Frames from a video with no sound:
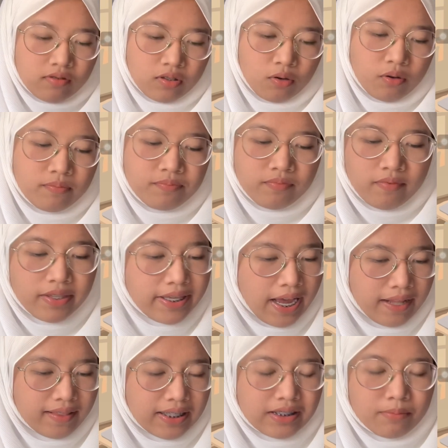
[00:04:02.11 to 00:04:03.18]
So
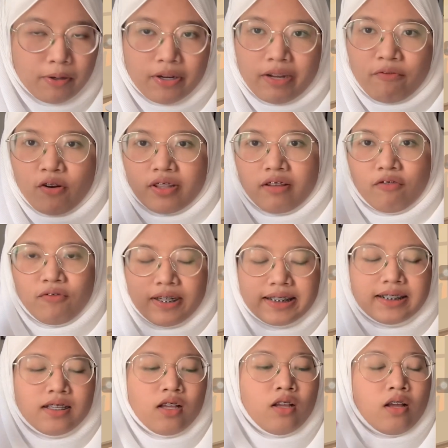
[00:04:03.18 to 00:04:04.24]
yeah, that's about it for the
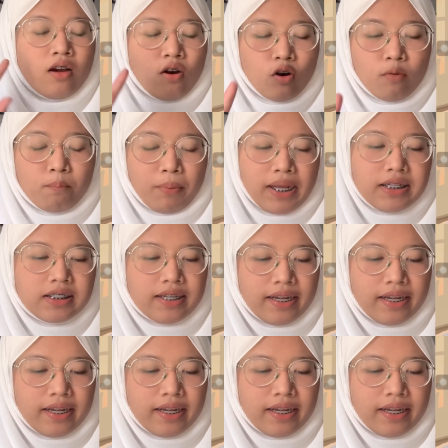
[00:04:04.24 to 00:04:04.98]
first homepage.